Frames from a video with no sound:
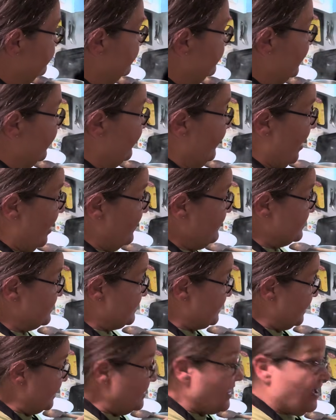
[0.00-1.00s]
if you haven't
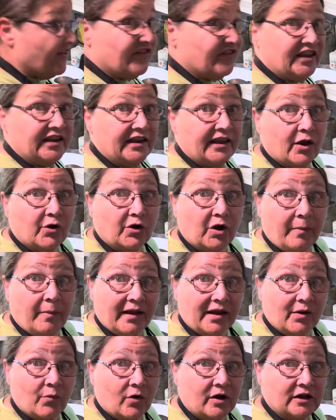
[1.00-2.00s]
seen that video, go back
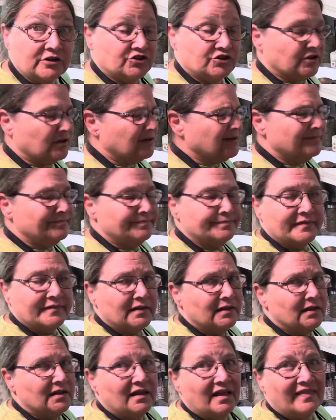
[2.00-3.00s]
and watch it.
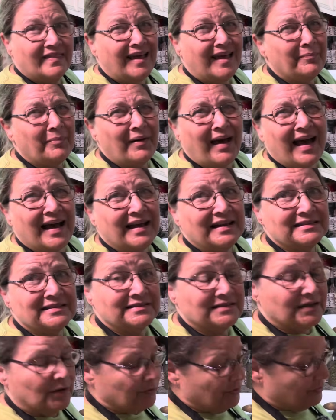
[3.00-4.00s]
That pie is
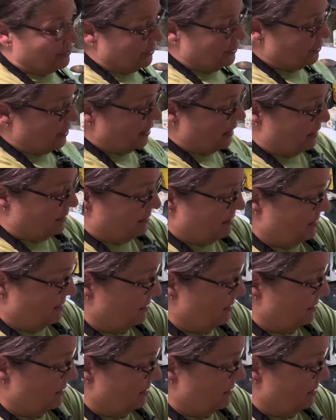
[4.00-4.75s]
so good, y'all.